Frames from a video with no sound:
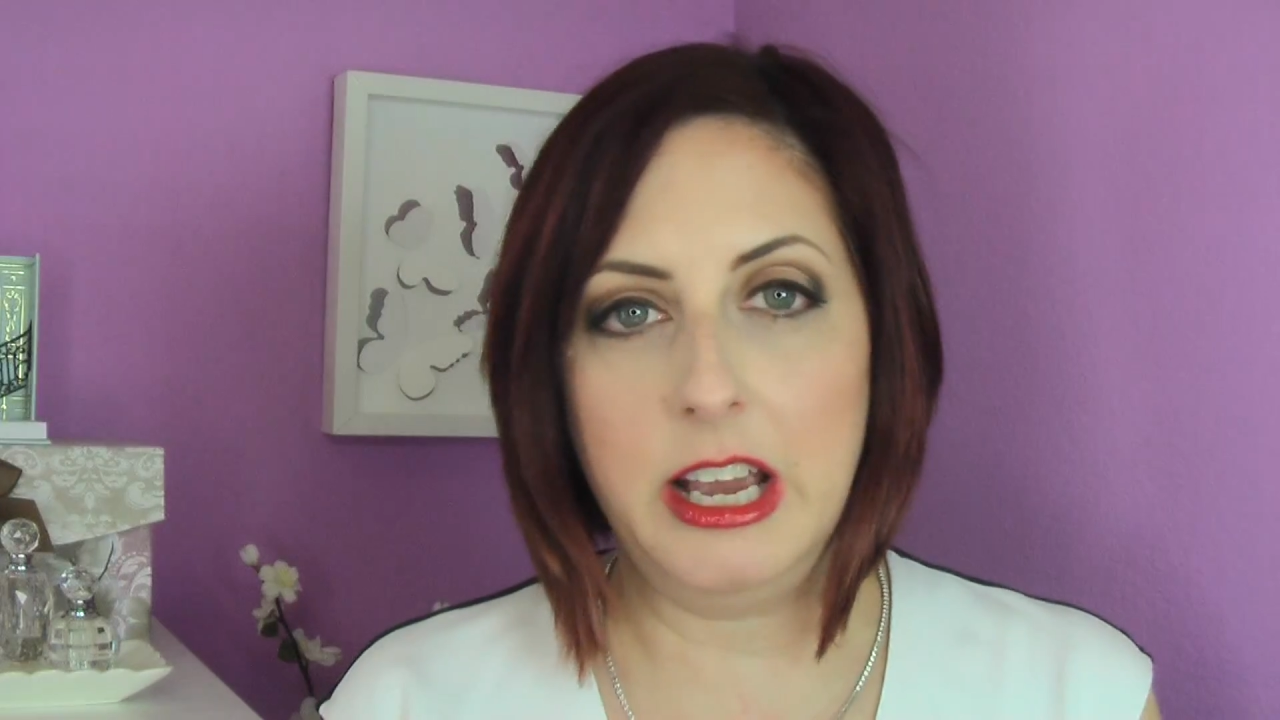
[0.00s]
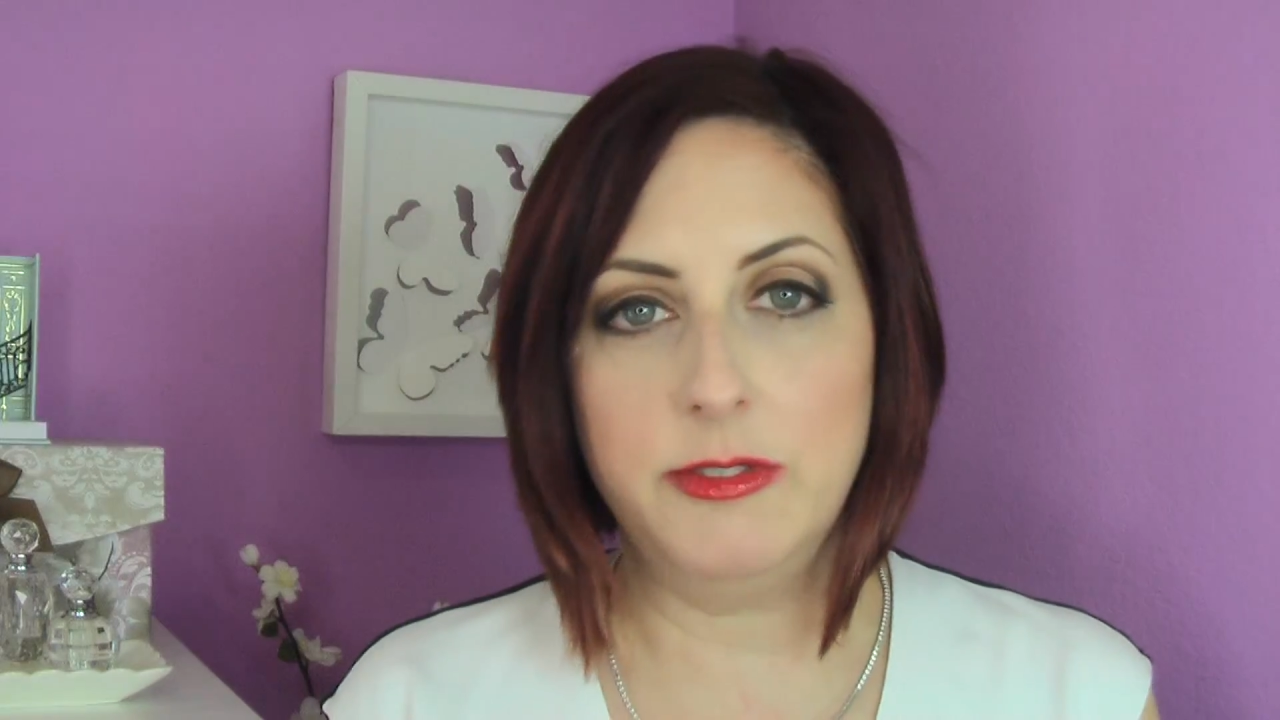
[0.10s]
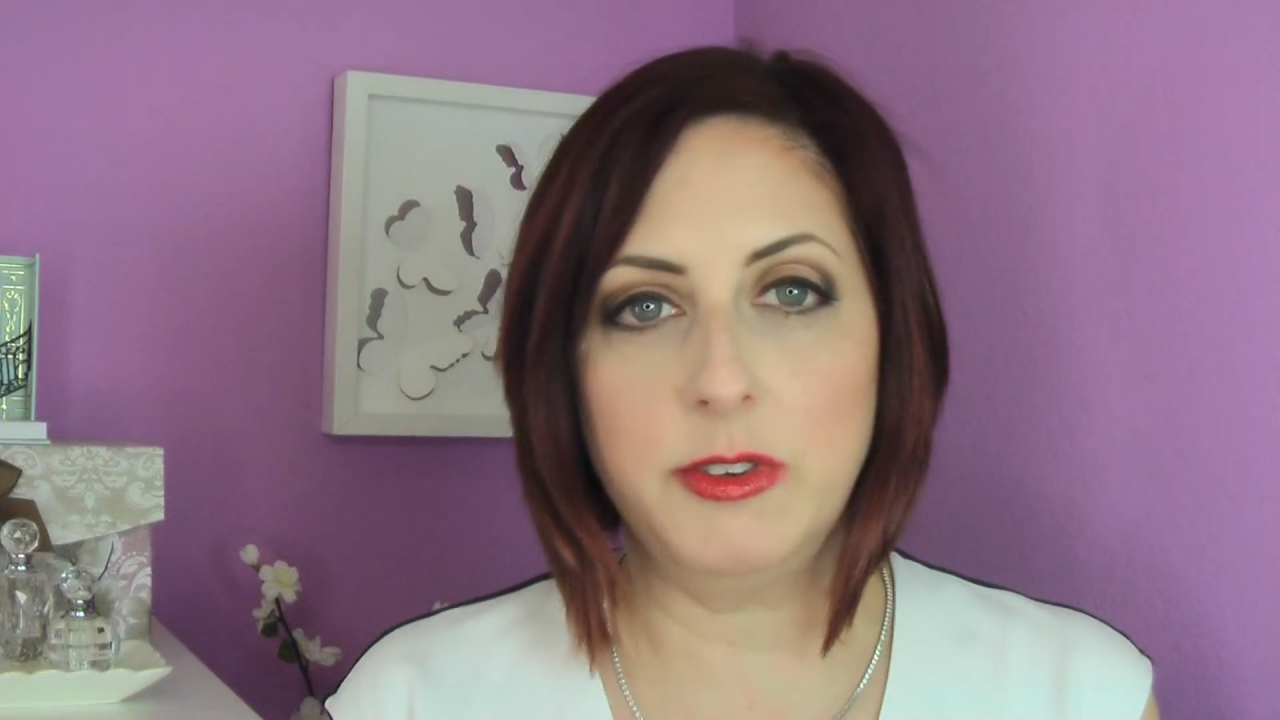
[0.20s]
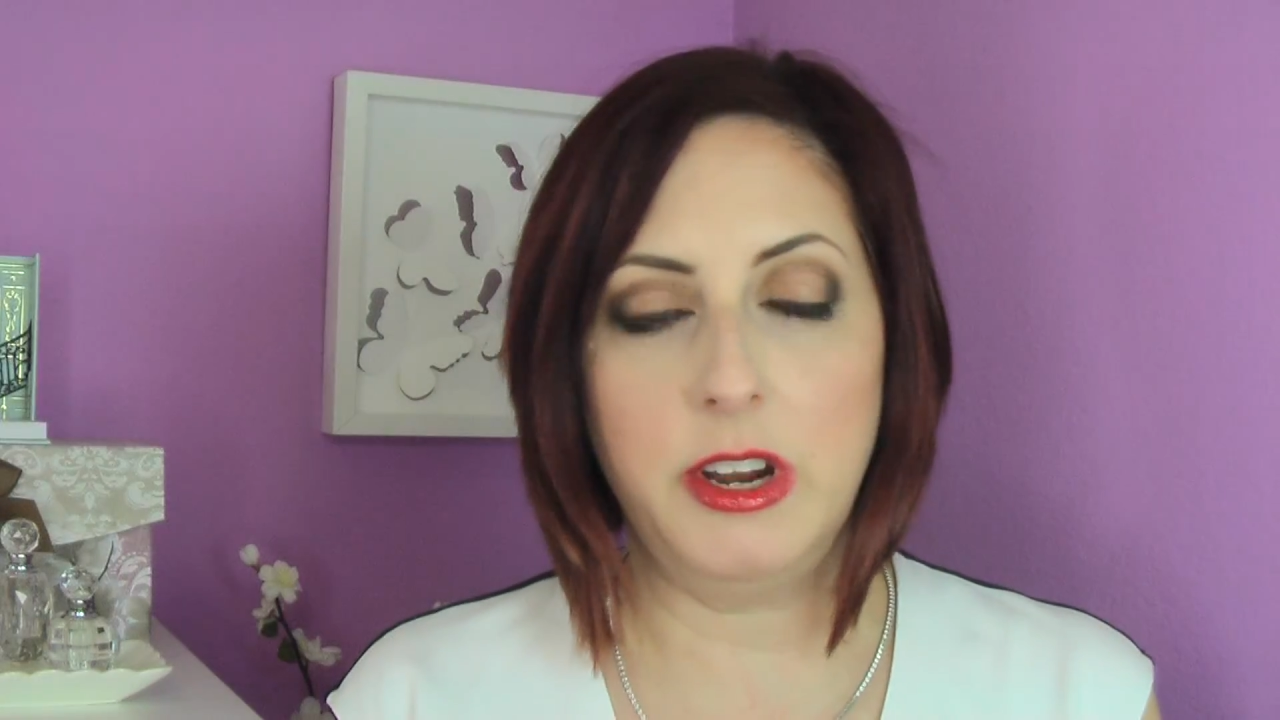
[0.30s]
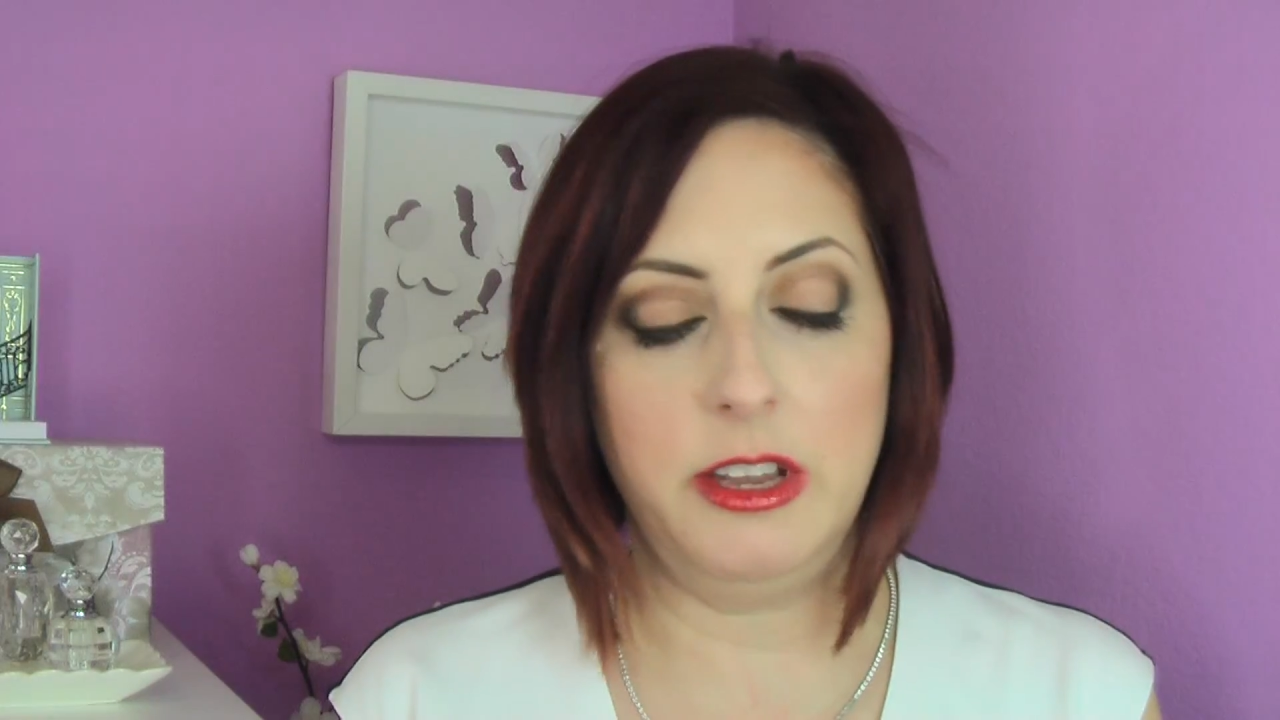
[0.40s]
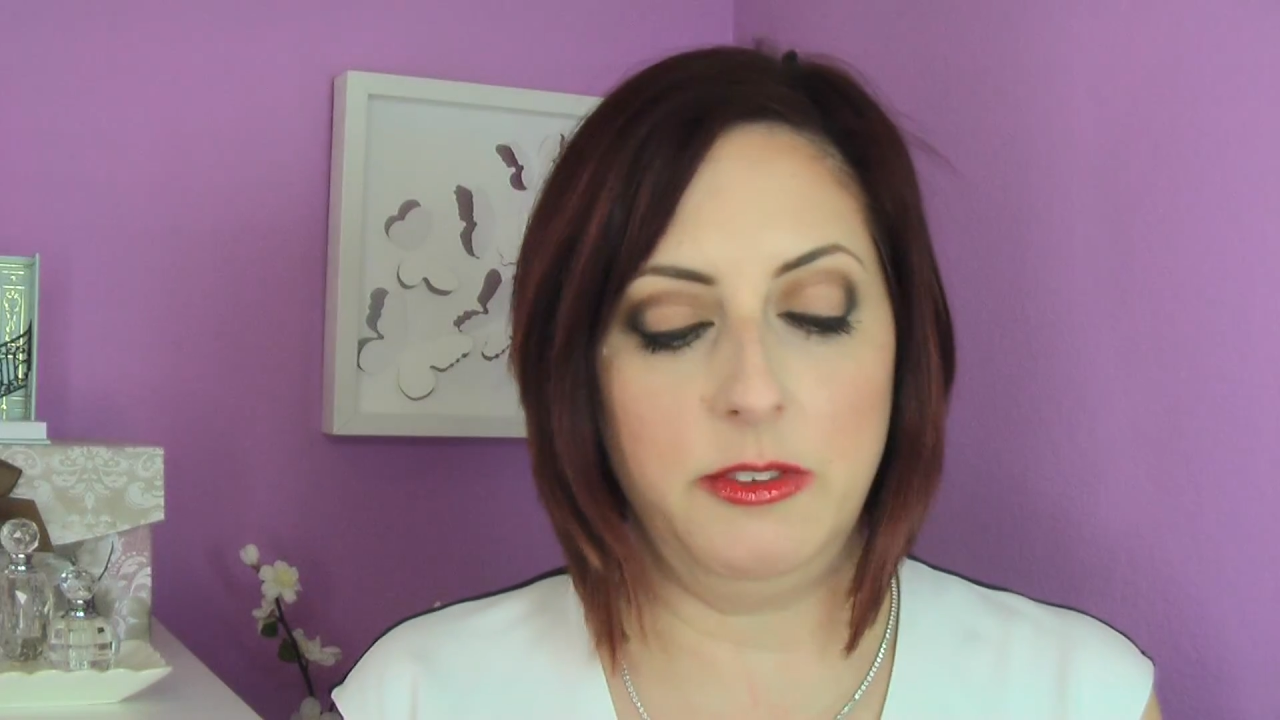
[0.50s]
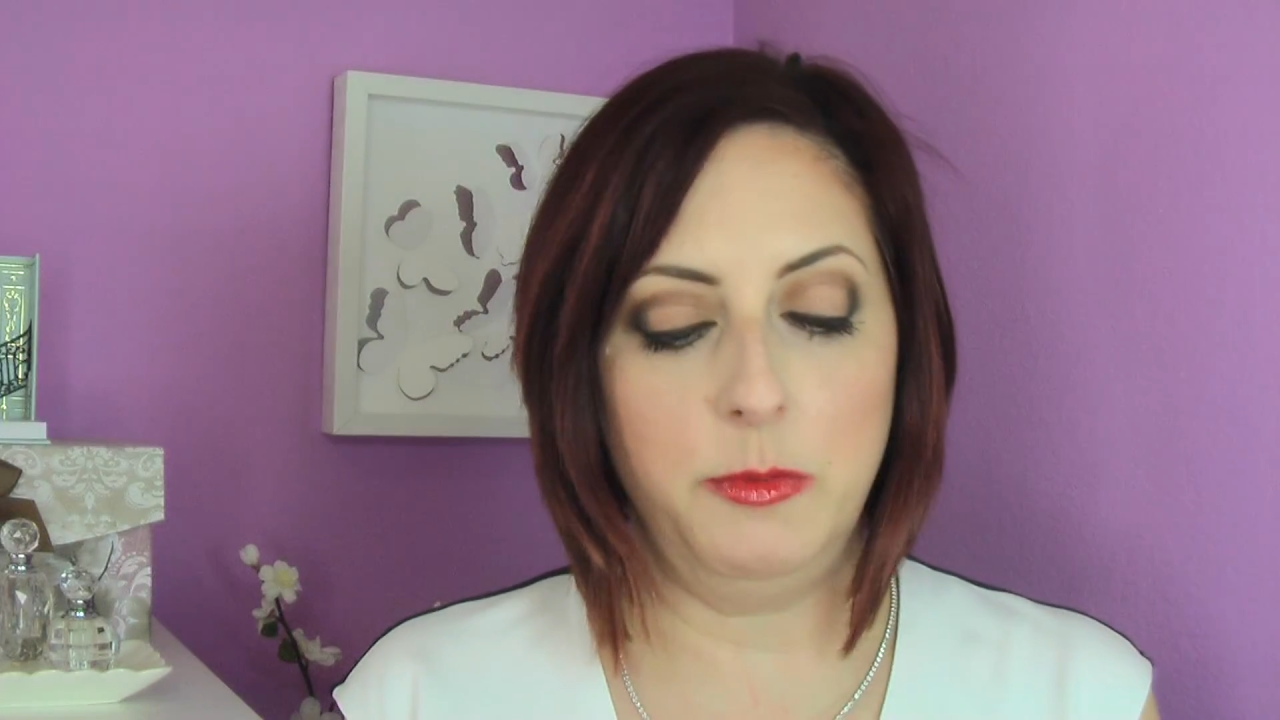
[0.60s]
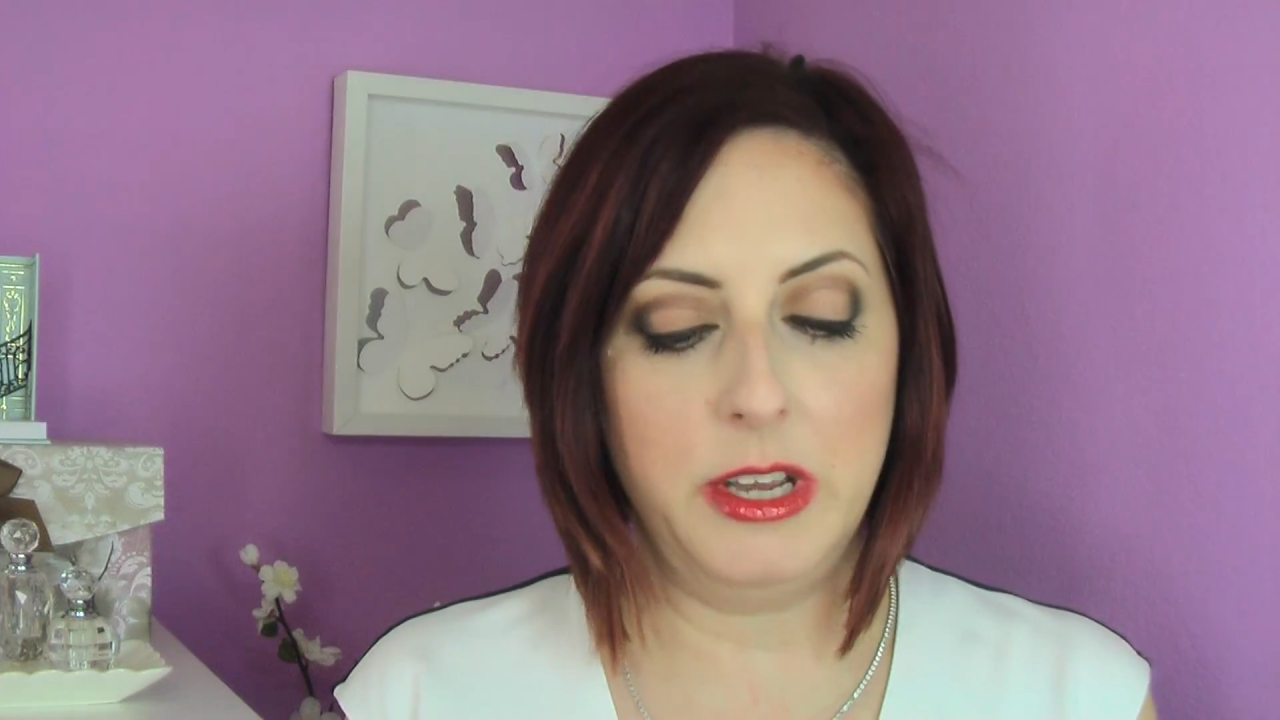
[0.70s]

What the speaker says: after I had